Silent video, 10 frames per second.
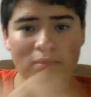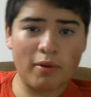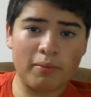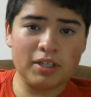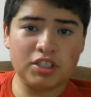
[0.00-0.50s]
up,
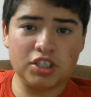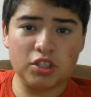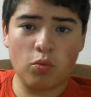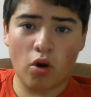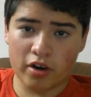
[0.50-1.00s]
everybody?
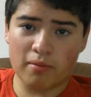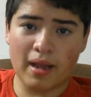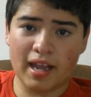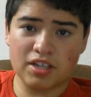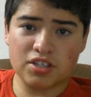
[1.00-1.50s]
GT Warrior
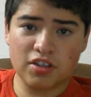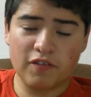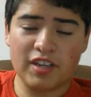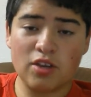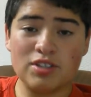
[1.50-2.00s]
back at you in another
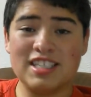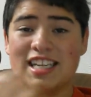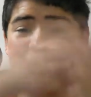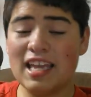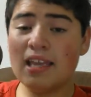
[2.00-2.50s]
video, and
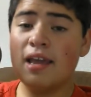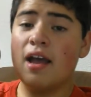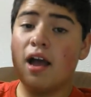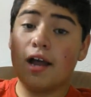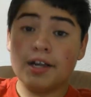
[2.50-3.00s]
today
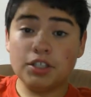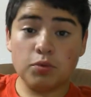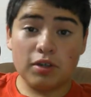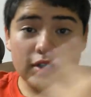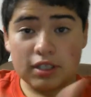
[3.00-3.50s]
I just
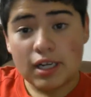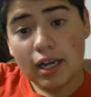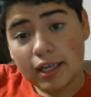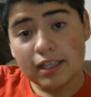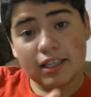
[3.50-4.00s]
wanted to
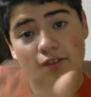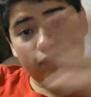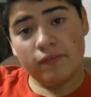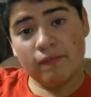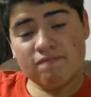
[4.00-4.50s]
talk and give.
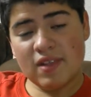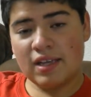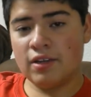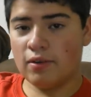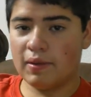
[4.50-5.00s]
I
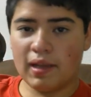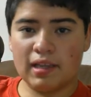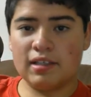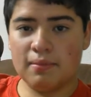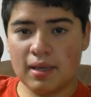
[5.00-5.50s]
know I
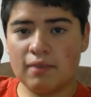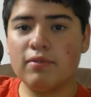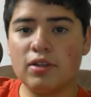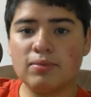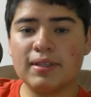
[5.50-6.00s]
keep making
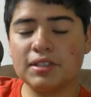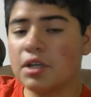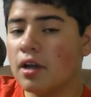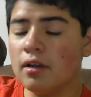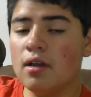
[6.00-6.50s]
videos about this
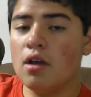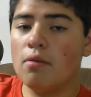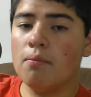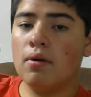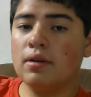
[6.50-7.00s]
guy,
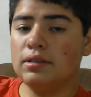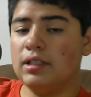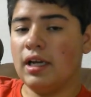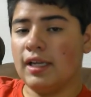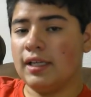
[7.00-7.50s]
but
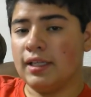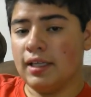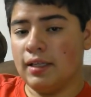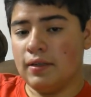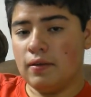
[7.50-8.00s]

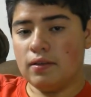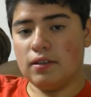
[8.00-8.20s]
again,